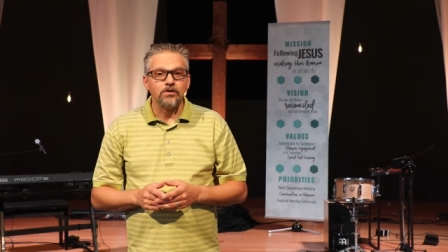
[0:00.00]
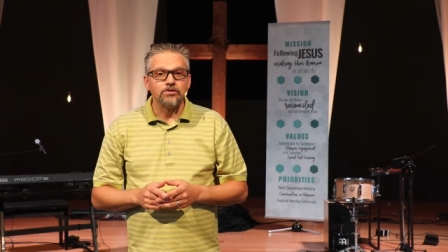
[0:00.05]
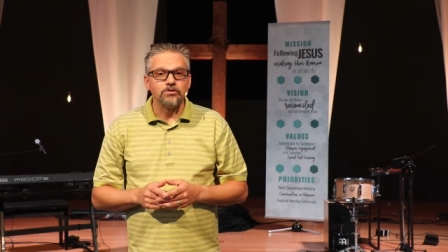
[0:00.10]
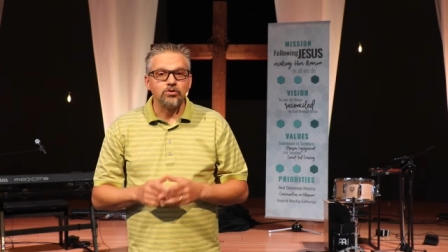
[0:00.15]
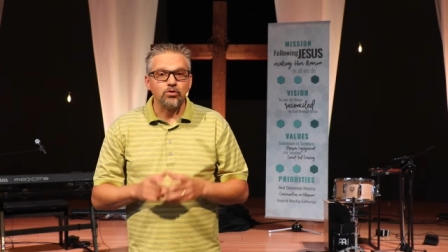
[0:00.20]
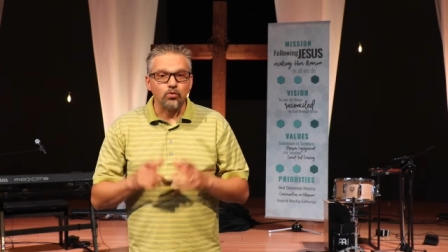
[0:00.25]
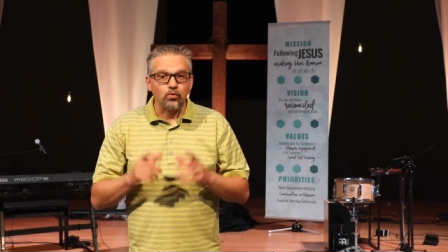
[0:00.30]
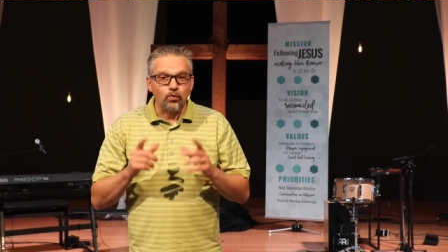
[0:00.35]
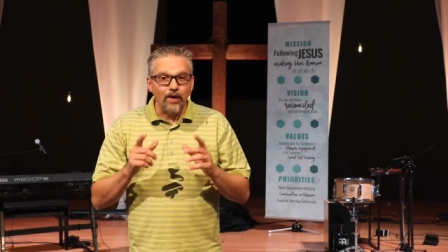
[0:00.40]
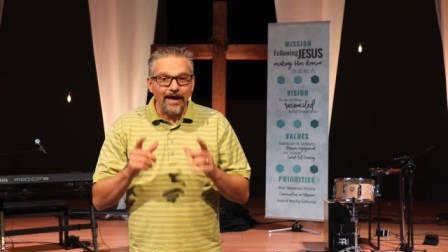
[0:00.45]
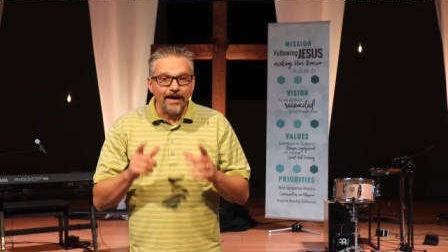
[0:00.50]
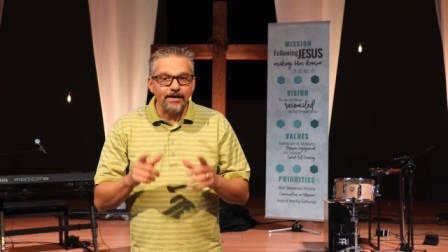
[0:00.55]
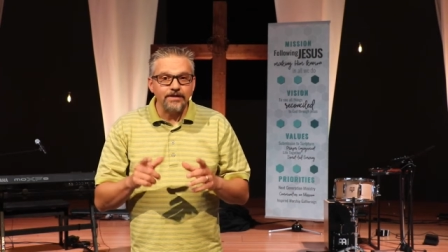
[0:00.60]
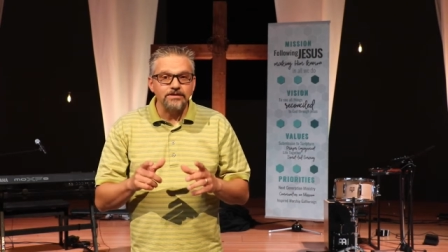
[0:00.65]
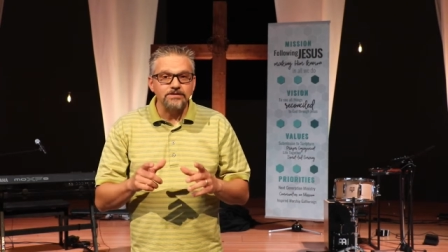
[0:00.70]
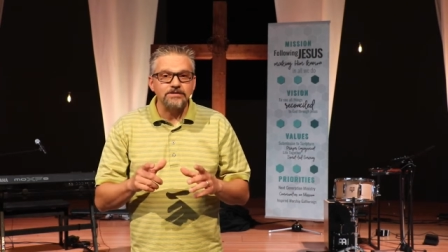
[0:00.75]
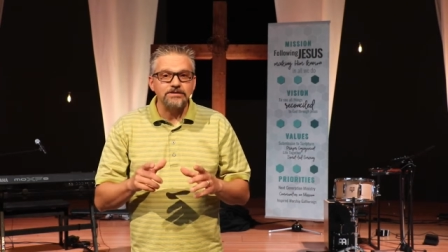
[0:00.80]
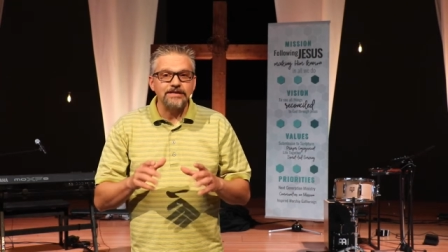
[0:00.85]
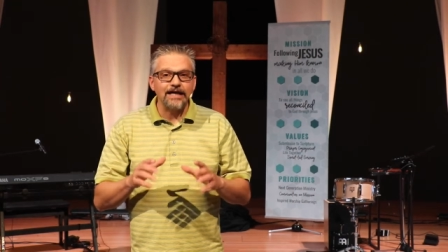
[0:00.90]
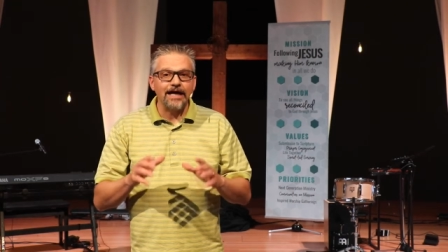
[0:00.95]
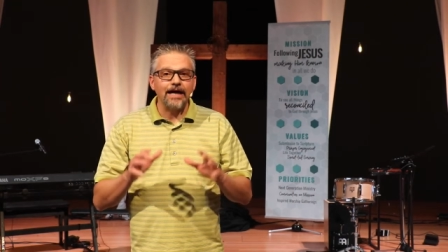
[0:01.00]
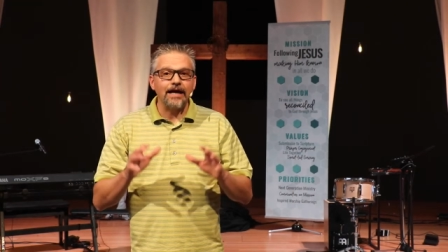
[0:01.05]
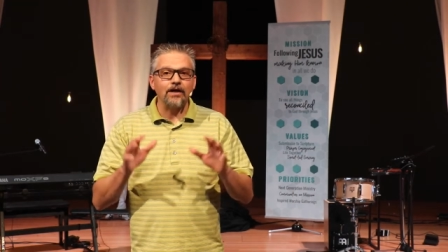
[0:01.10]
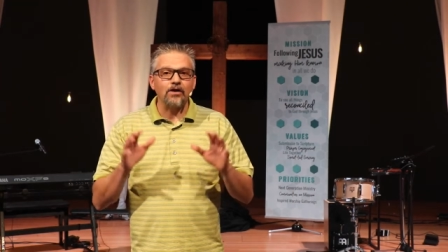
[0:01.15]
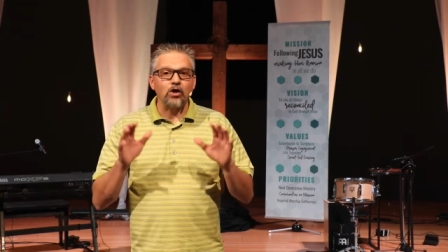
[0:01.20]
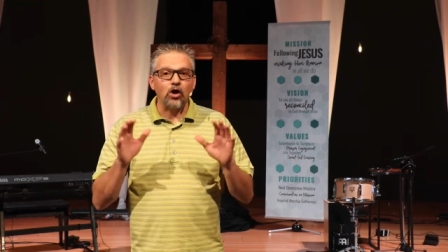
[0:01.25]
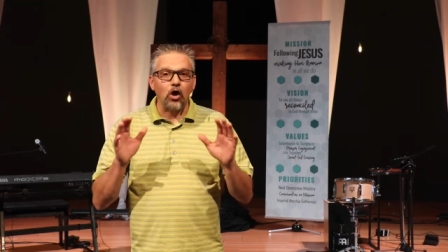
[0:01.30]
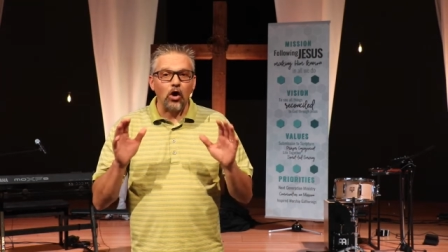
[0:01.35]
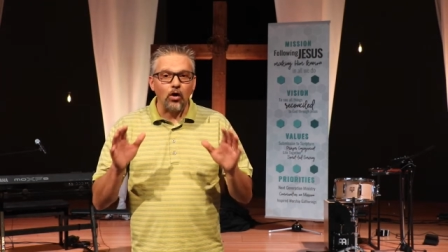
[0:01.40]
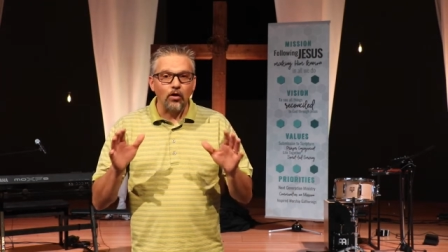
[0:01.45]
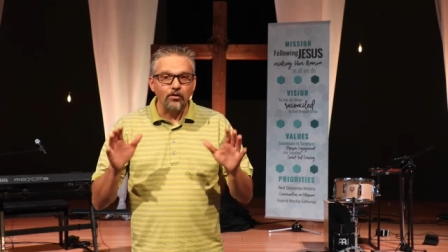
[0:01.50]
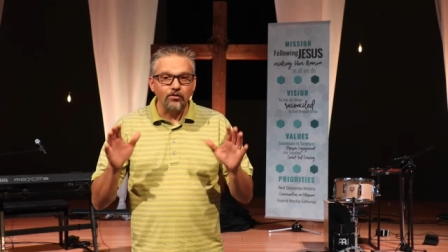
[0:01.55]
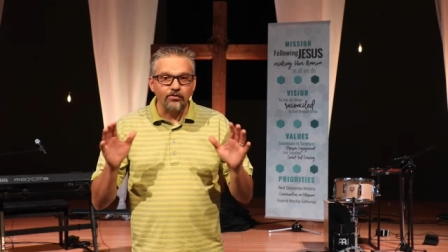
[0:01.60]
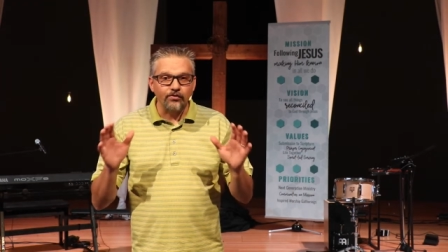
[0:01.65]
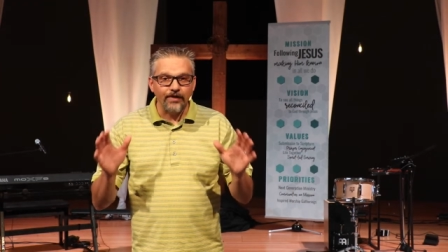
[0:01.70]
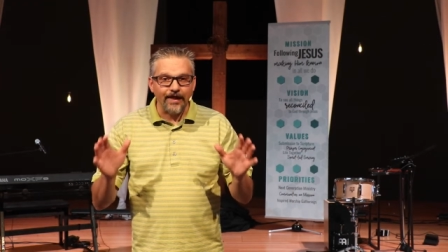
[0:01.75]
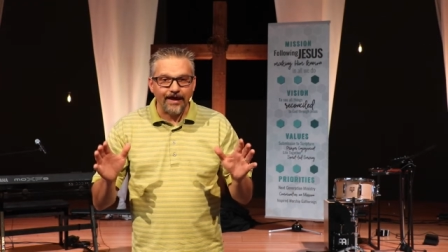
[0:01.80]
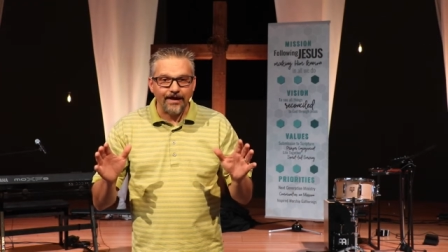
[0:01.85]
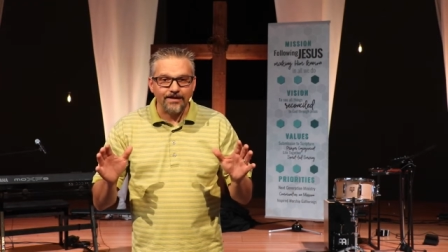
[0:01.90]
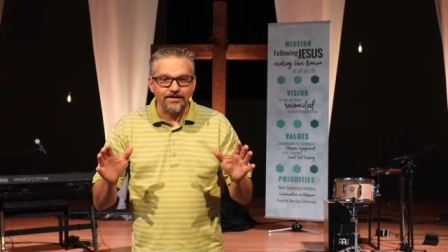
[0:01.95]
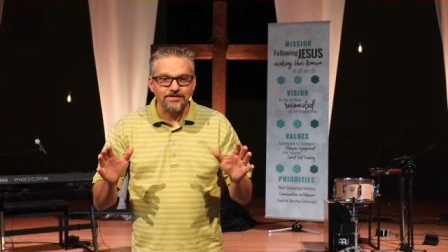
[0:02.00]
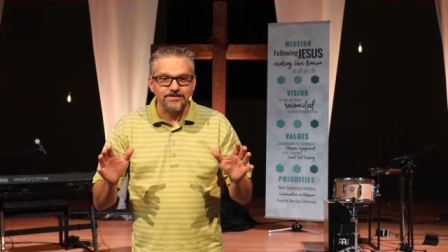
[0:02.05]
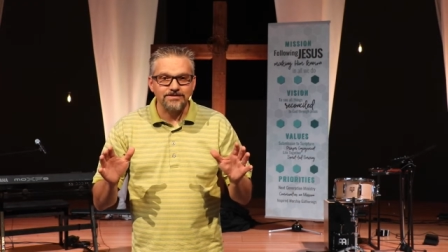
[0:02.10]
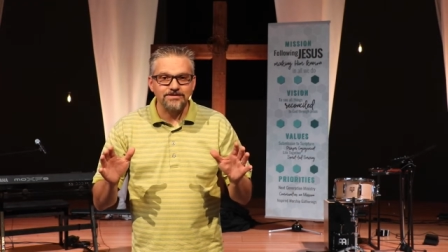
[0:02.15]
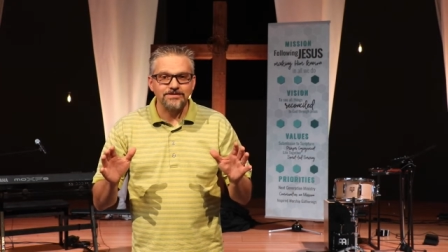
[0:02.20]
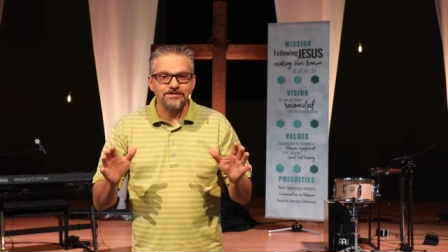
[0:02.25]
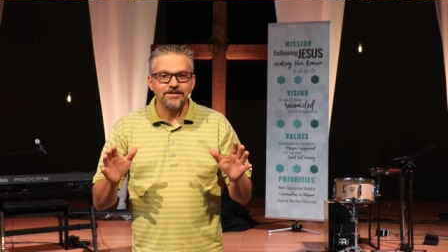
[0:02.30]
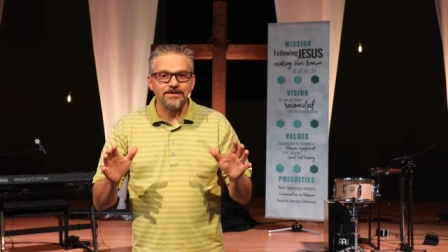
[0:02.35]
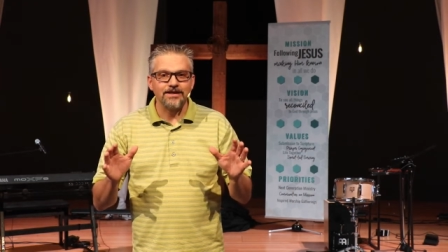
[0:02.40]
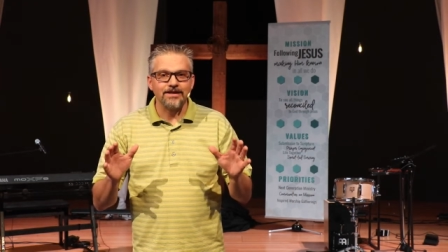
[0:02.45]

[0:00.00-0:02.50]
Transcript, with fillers: to reconcile all things